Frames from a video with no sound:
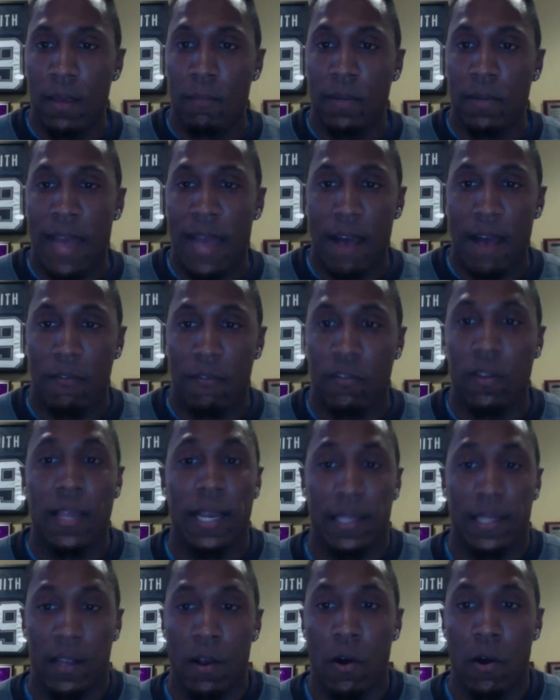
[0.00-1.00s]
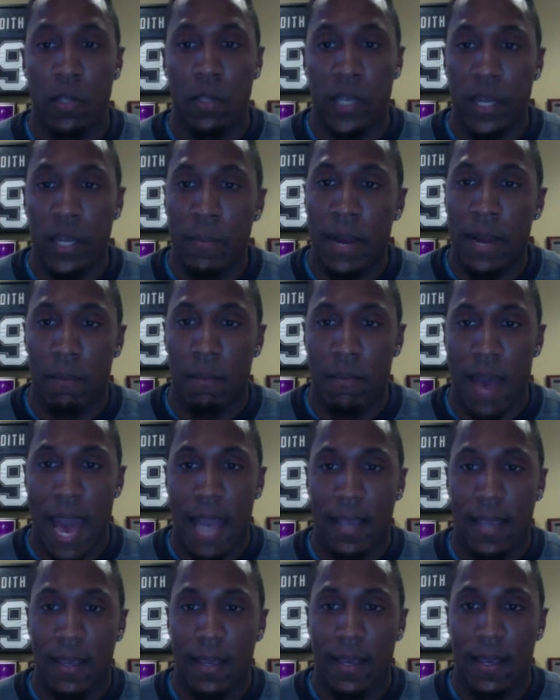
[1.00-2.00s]
but not feel like they're holding anybody
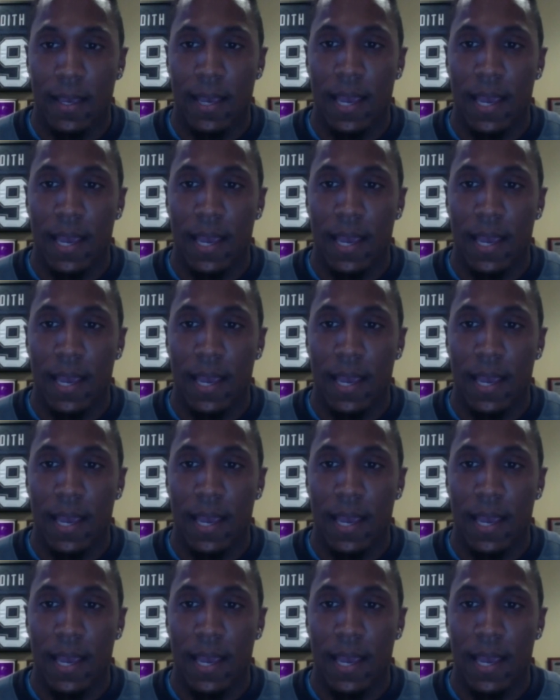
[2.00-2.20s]
back.